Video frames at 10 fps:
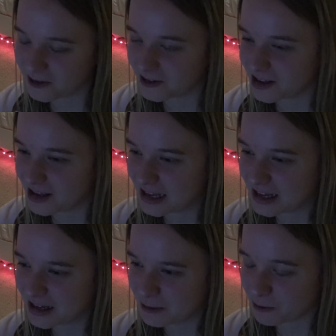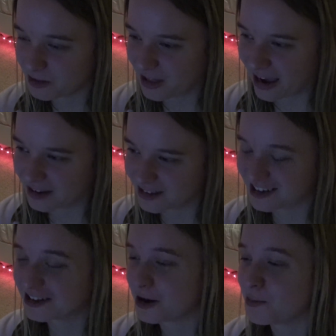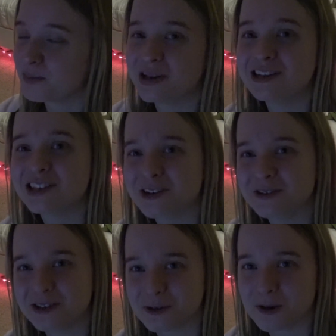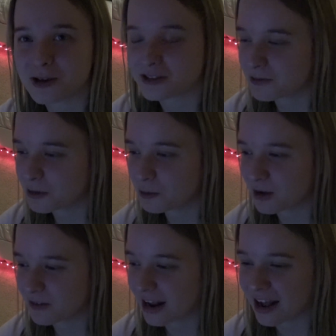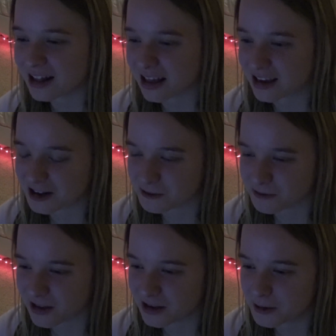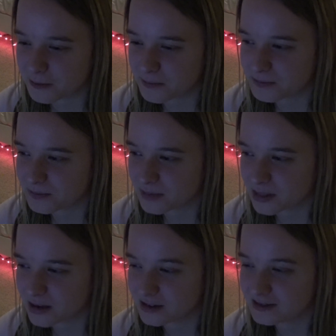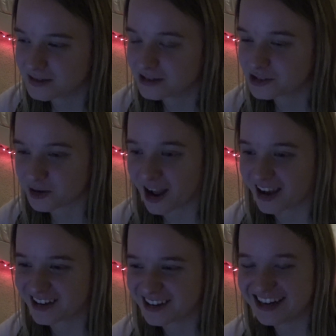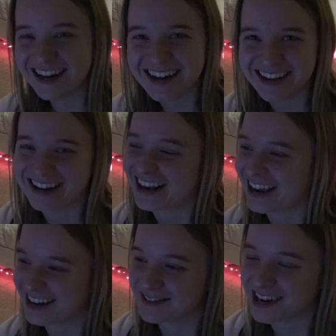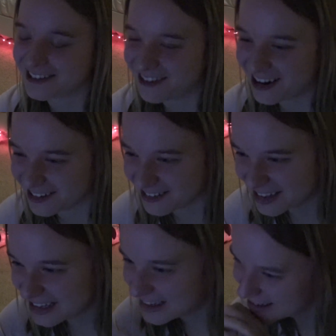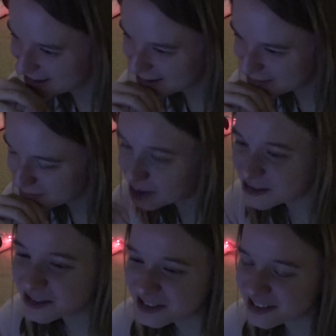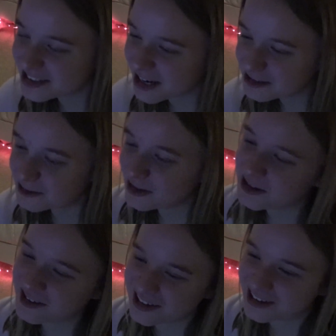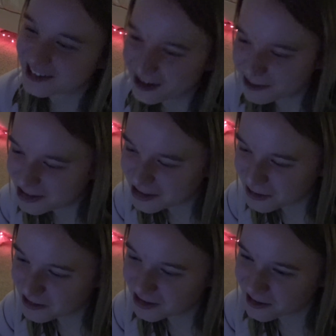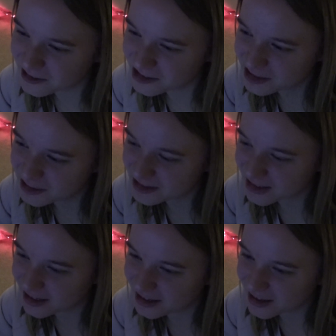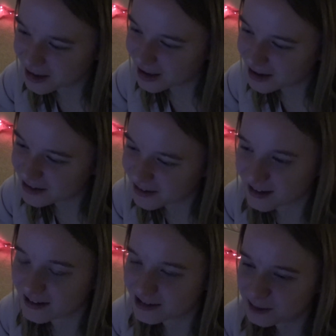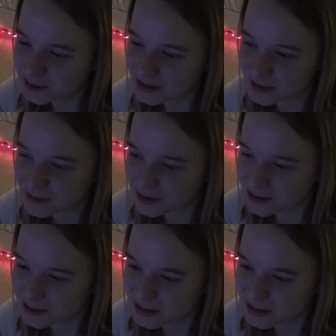the very relaxed and upbeat tune to it, because I feel like we haven't had that kind of, like, track in an anime in a while. But also, it just sounds really good. I'm gonna give it the Carole & Tuesday. Yeah, heck yeah, totally, my